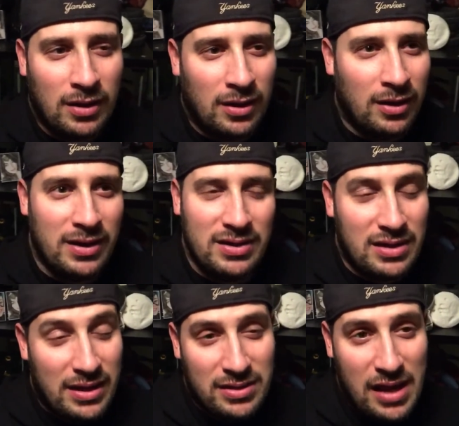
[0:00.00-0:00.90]

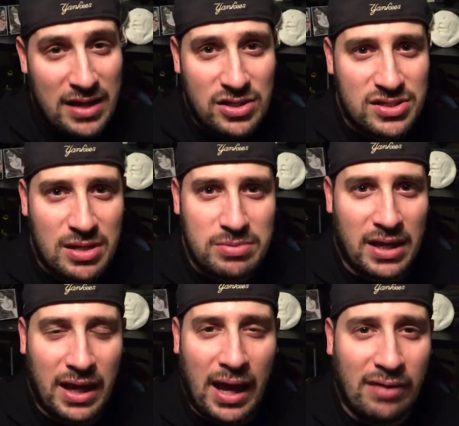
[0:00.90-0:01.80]
It just seems
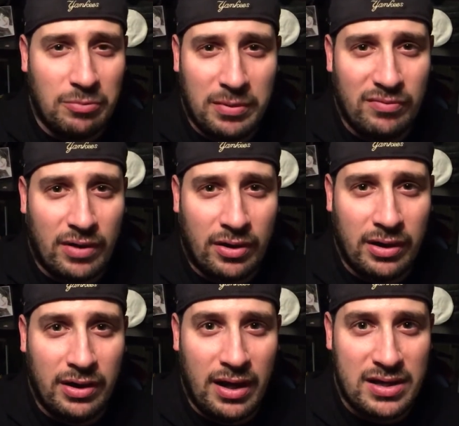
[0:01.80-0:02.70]
like I haven't been
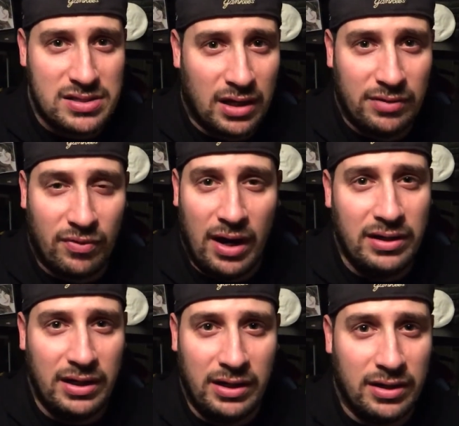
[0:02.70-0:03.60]
very excited for
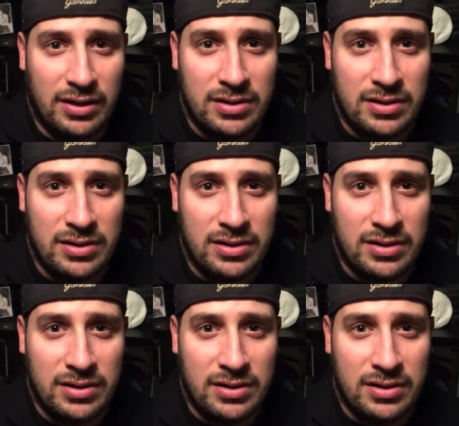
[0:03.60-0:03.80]
any